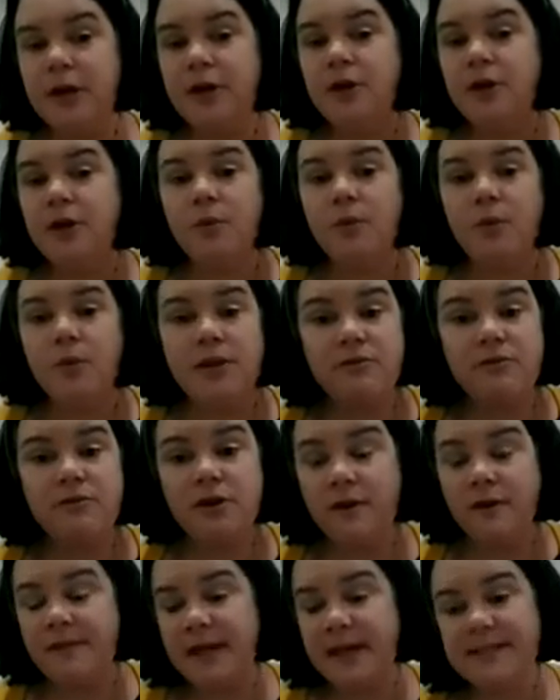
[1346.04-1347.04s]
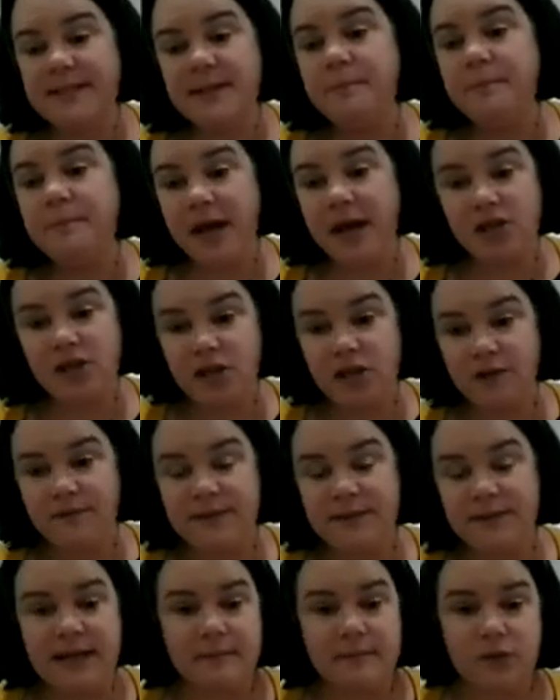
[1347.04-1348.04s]
whether or not that's a passion of
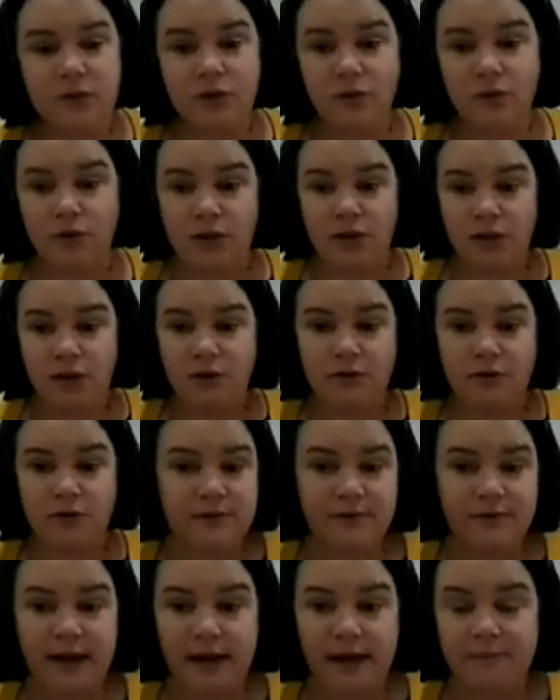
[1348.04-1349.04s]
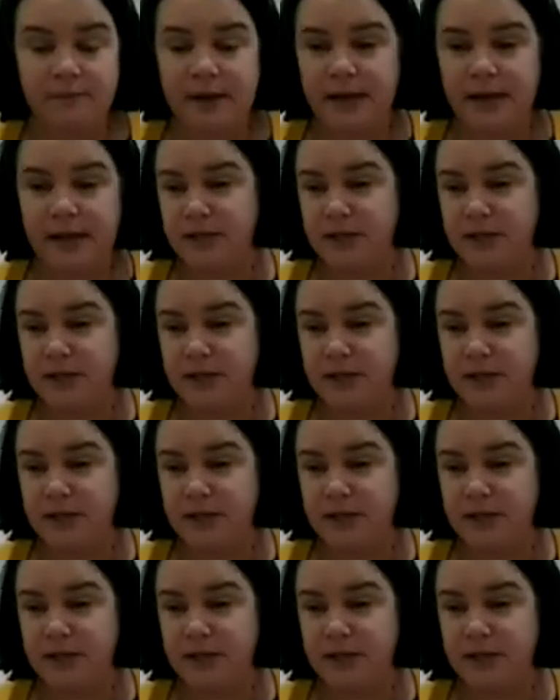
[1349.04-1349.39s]
some sort that you're developing.